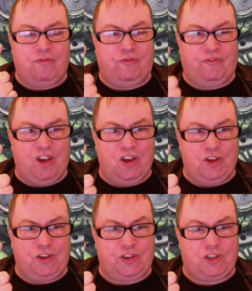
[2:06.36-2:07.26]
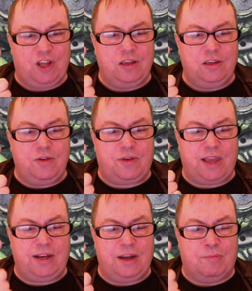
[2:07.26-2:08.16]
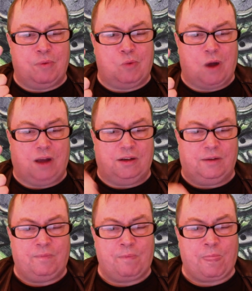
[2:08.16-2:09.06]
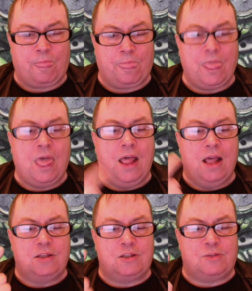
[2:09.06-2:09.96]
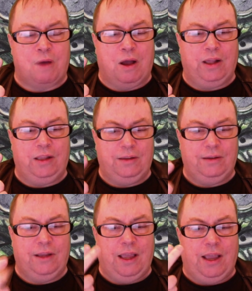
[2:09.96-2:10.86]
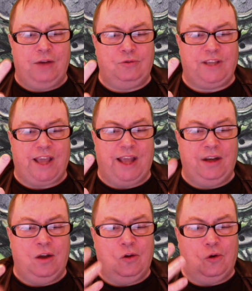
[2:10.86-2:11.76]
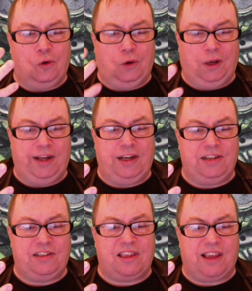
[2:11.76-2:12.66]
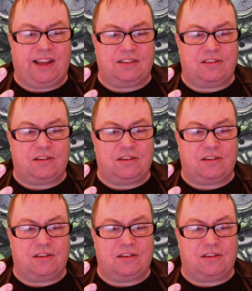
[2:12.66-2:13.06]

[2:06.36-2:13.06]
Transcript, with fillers: first UK number 1? Smile, LDN, or Littlest Things?